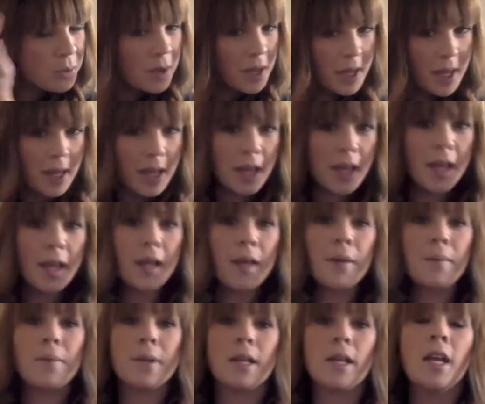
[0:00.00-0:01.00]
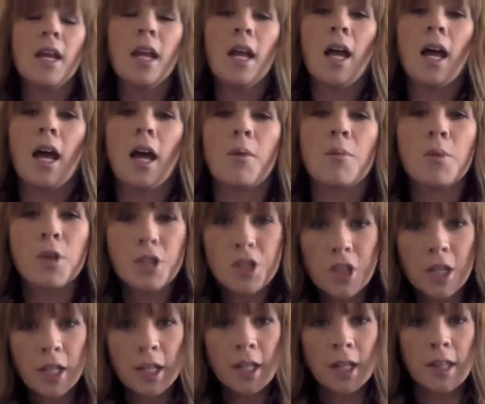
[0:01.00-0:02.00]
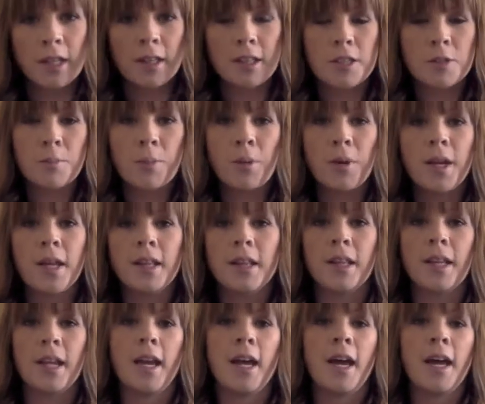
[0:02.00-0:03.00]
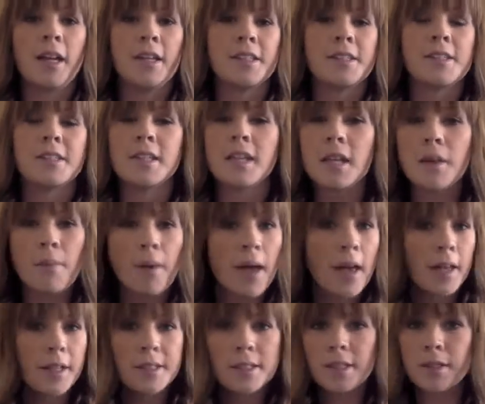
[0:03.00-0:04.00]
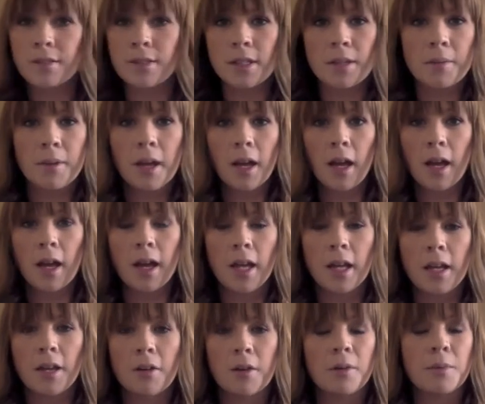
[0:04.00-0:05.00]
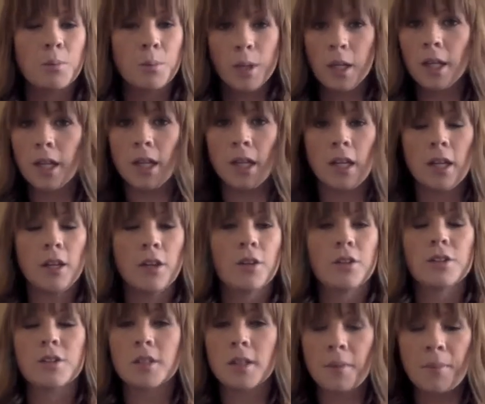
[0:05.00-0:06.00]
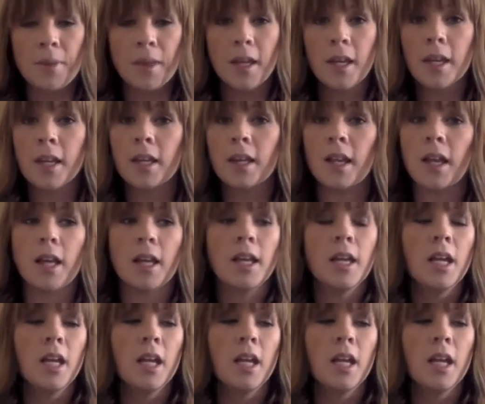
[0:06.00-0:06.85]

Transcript: I am. And I'm wishing at this point that I had a ski mask of some kind or beanie or something that